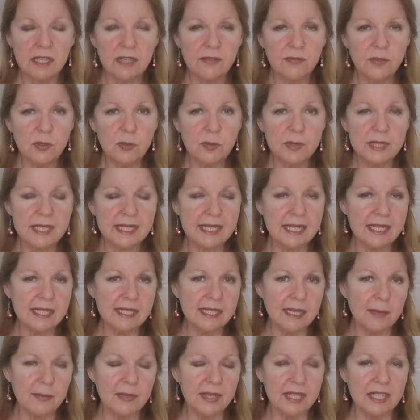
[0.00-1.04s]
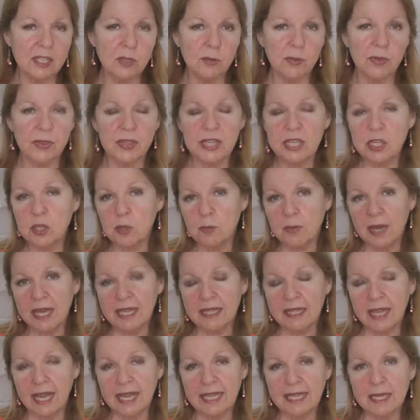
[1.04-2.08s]
If you see something you think you
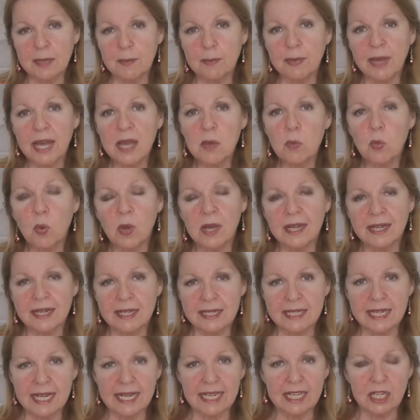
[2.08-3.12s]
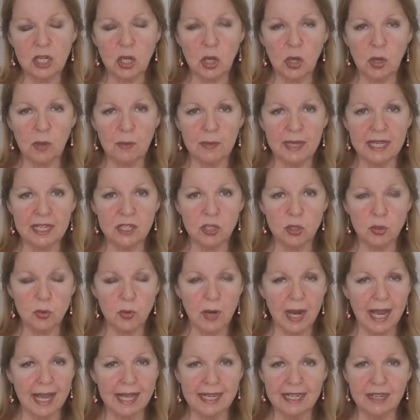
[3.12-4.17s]
might like it, buy one and take it home and
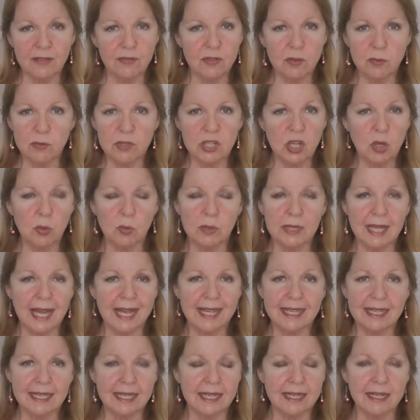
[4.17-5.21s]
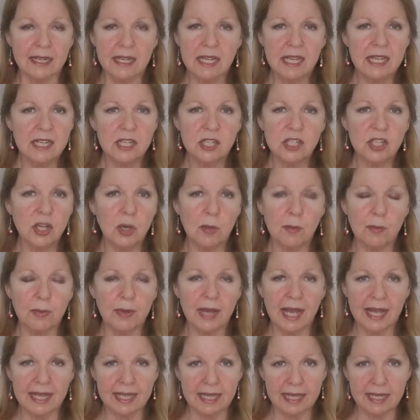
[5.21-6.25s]
try it. And if you don't like it, don't
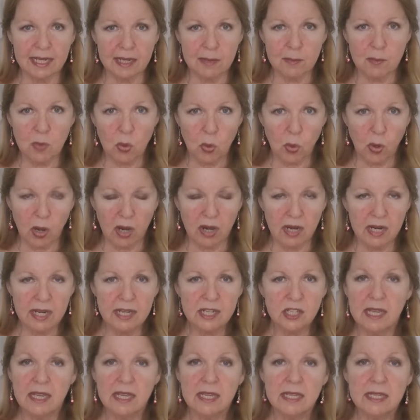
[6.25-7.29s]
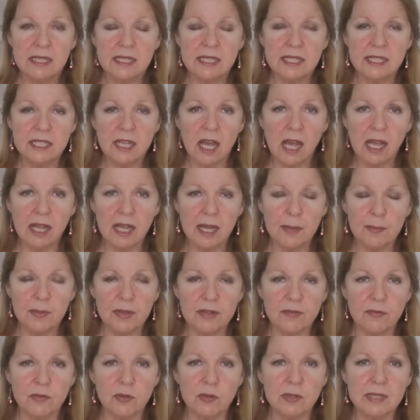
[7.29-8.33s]
buy any more. Stock up
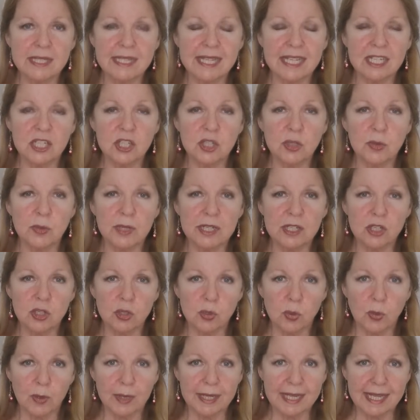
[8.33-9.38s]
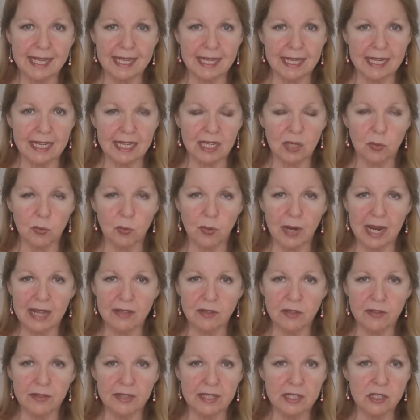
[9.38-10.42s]
on foods that you enjoy eating
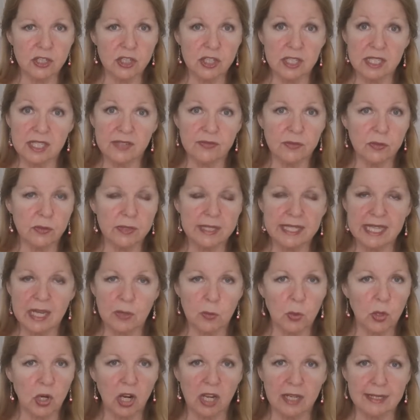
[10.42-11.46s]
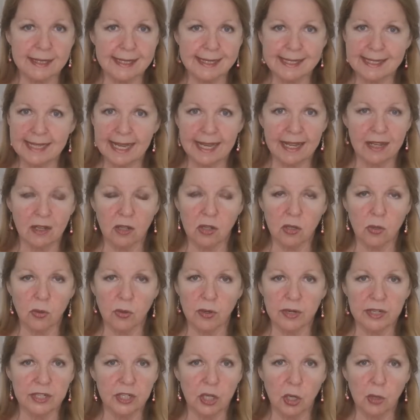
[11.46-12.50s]
rather than just foods that were on sale
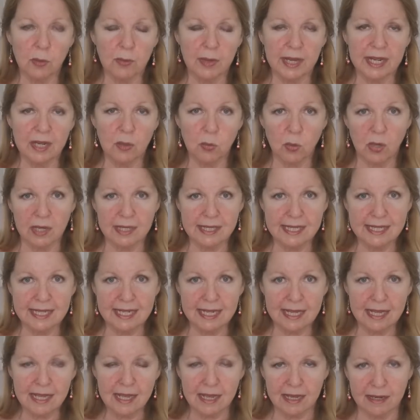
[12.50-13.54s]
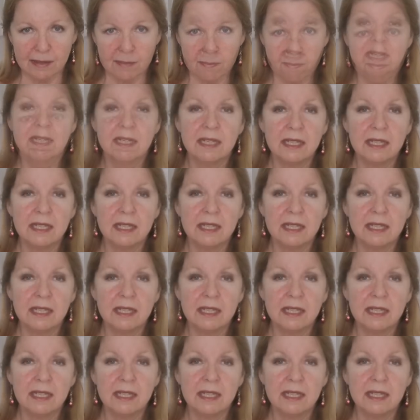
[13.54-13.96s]
or nobody wants to eat.